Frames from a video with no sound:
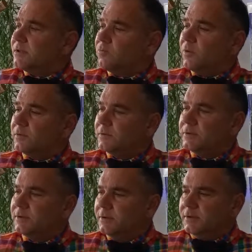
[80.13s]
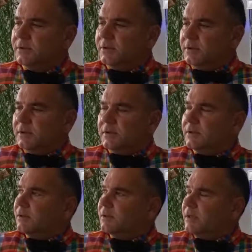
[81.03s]
this world, uh,
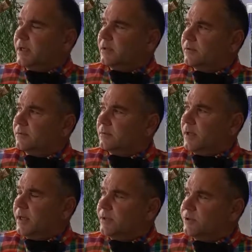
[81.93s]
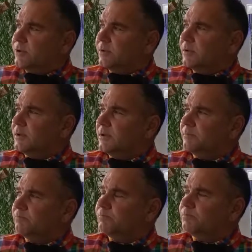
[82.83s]
day and age, um,